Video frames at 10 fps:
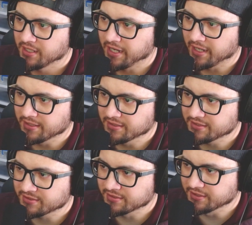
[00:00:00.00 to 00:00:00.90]
and
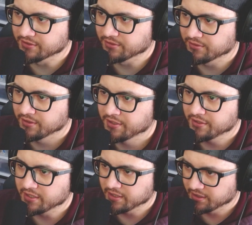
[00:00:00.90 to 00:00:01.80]
seal
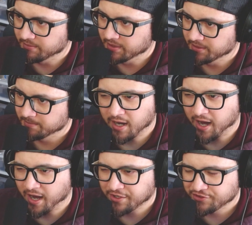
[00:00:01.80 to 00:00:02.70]
the enemy.
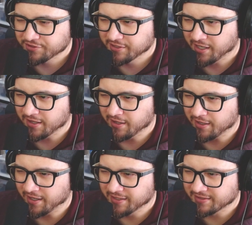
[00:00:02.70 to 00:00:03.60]
Actually, I
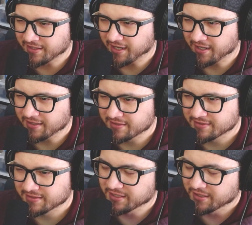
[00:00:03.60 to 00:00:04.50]
like that.
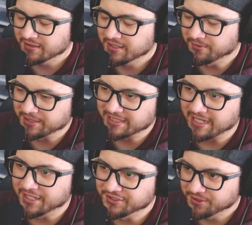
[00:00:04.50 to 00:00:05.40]
The only thing
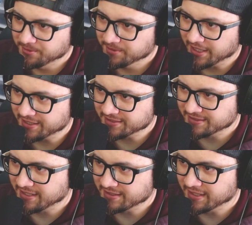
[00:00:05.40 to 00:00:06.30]
I don't like is
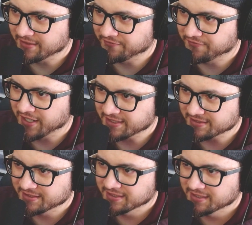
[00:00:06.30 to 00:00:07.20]
that that effect
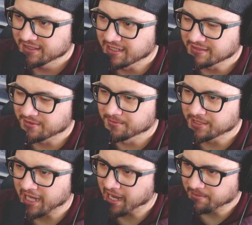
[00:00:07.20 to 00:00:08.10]
is
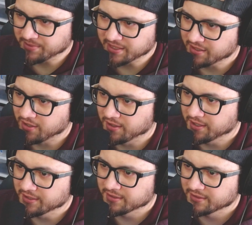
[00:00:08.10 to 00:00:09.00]
only happening on